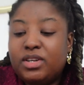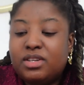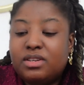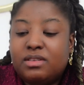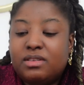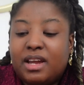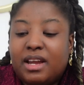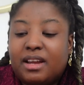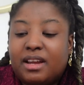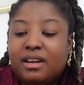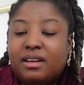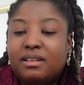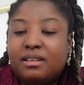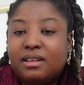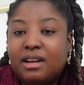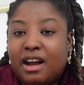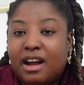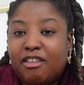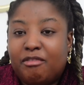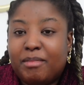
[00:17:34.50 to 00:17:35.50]
to like,
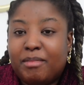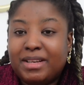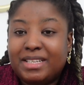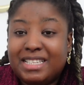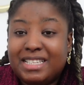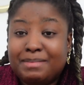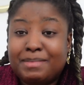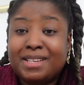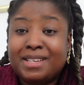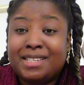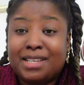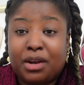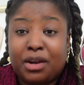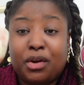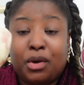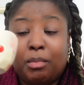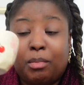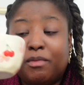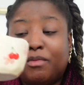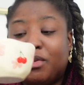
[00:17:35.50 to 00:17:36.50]
this is my second
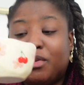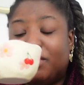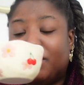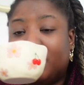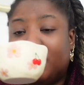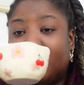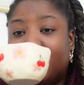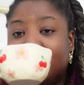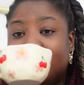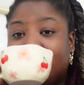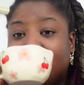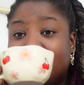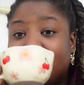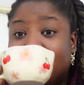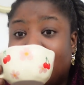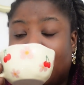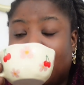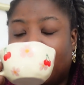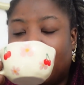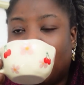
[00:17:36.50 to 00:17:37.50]
cup of coffee, guys, and it's
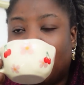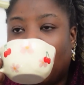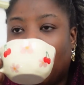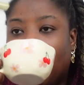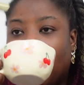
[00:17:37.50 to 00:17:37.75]
9 o'clock.